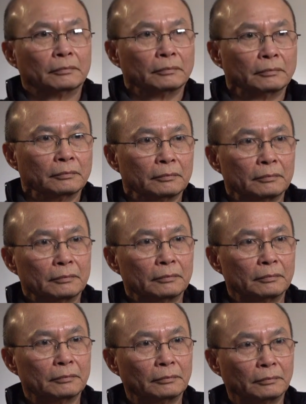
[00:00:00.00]
Good
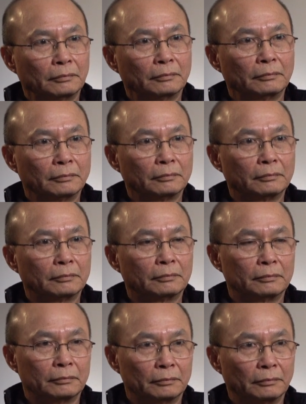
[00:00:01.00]
afternoon and welcome.
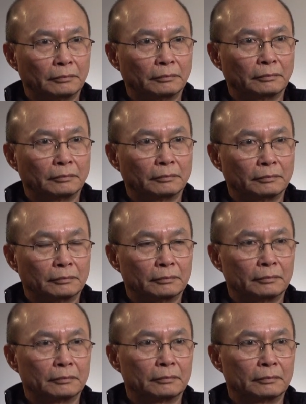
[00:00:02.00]
Thank you very much for
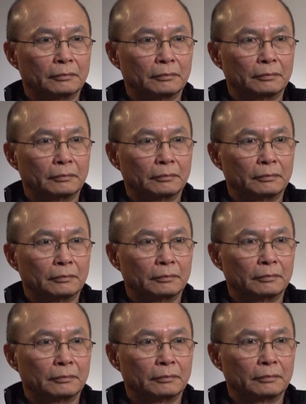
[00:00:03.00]
being
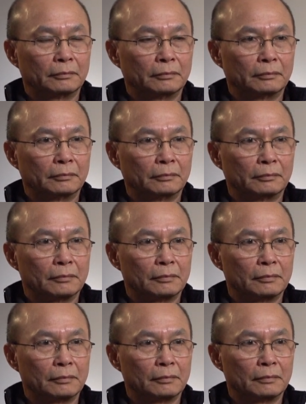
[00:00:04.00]
willing to
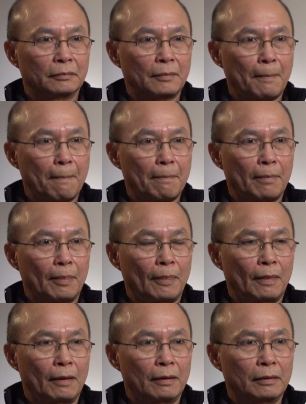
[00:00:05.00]

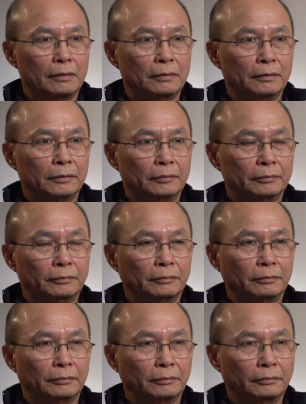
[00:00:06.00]
participate in our research
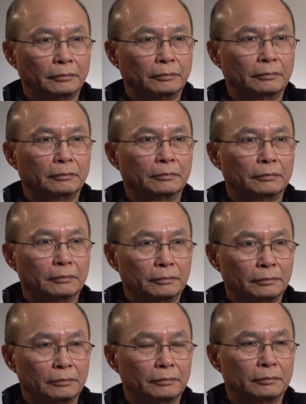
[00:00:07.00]
project. It's very much
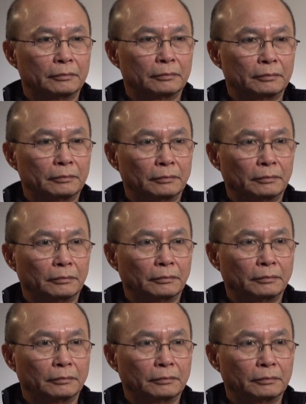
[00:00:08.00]
appreciated.
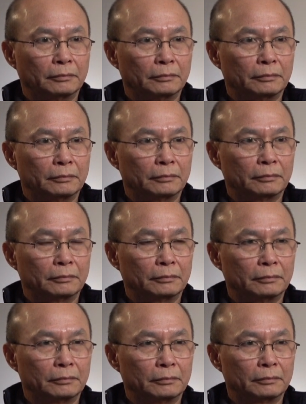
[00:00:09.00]
So
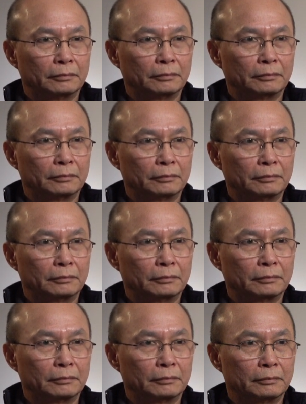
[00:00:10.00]
allow me to
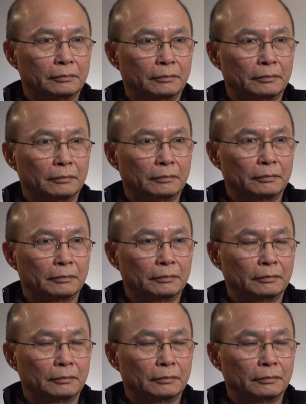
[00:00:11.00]
begin by asking you,